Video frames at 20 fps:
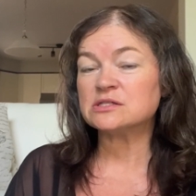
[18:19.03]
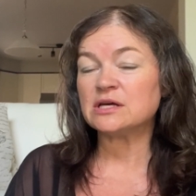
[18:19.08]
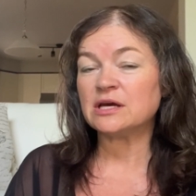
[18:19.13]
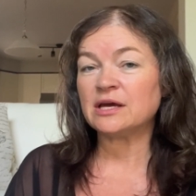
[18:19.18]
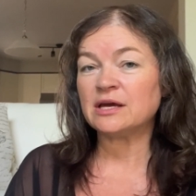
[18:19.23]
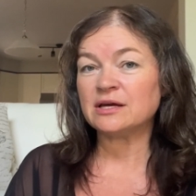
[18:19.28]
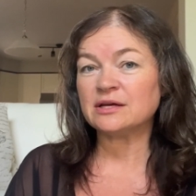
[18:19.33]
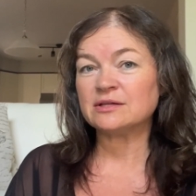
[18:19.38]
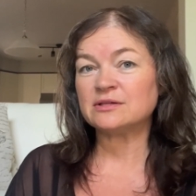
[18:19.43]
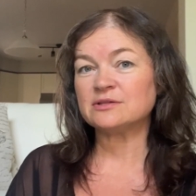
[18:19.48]

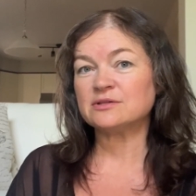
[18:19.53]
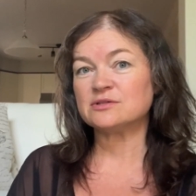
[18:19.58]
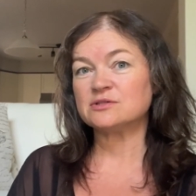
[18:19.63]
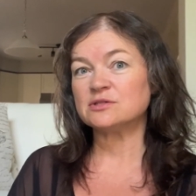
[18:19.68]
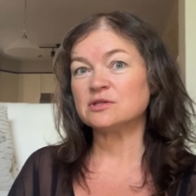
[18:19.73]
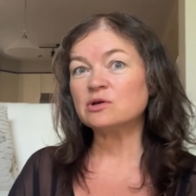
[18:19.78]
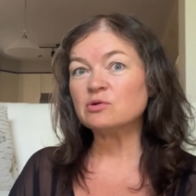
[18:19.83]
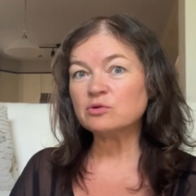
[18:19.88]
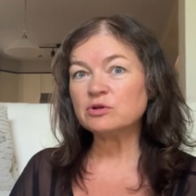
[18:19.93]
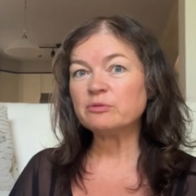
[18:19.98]
and
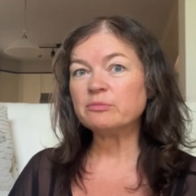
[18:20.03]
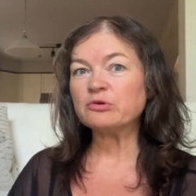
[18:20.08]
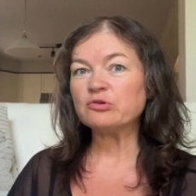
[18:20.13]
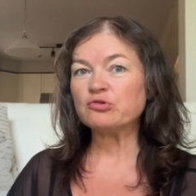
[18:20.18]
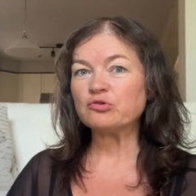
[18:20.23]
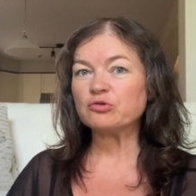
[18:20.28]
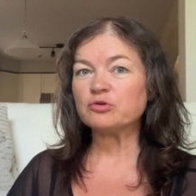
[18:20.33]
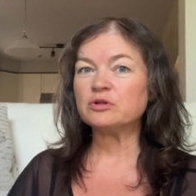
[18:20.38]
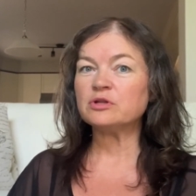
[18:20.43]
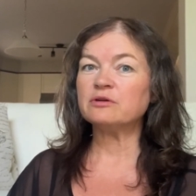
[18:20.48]
slowly
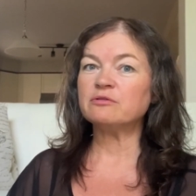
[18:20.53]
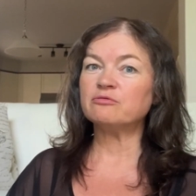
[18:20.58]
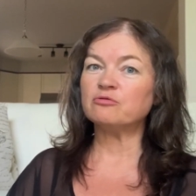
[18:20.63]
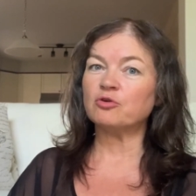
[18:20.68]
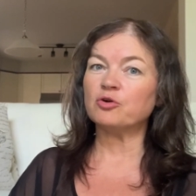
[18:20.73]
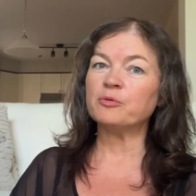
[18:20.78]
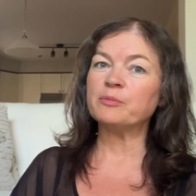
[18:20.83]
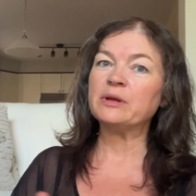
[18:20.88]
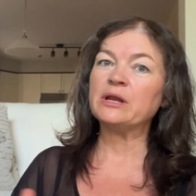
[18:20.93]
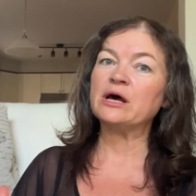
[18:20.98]
but surely
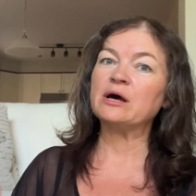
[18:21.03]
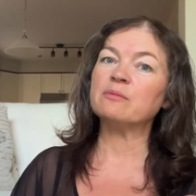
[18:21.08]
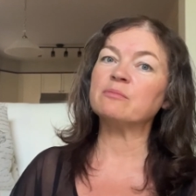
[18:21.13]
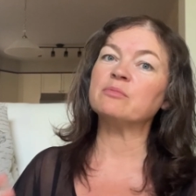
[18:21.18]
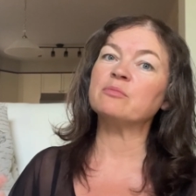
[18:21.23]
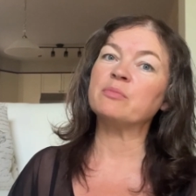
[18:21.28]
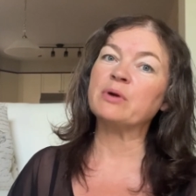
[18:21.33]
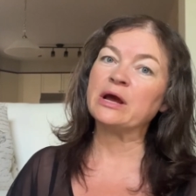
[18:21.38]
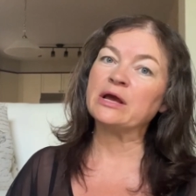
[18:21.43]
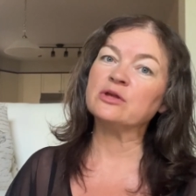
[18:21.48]
forming
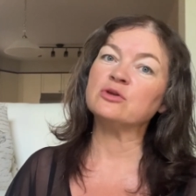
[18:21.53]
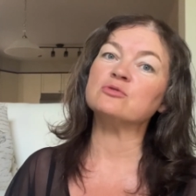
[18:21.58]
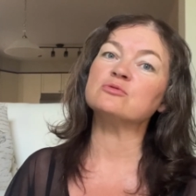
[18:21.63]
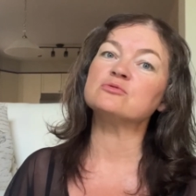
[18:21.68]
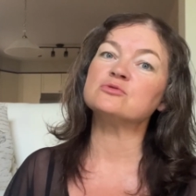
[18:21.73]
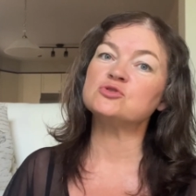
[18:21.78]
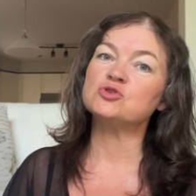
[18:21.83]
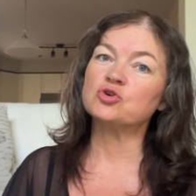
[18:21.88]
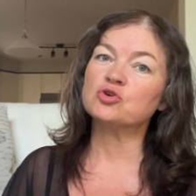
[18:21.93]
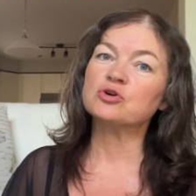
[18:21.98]
a brand new
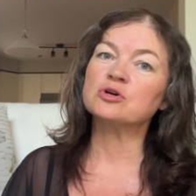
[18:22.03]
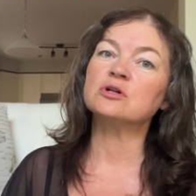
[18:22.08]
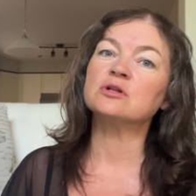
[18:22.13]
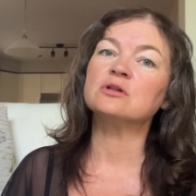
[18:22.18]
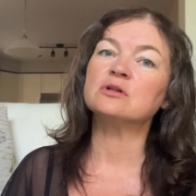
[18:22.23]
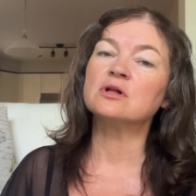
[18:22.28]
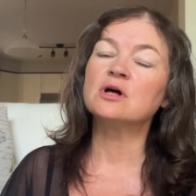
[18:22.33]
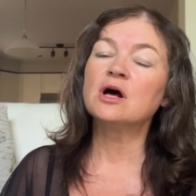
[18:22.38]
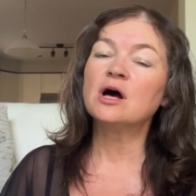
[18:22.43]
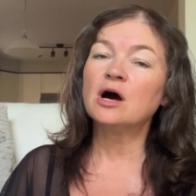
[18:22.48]

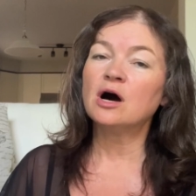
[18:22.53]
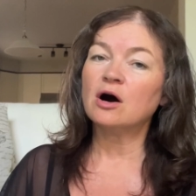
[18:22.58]
circle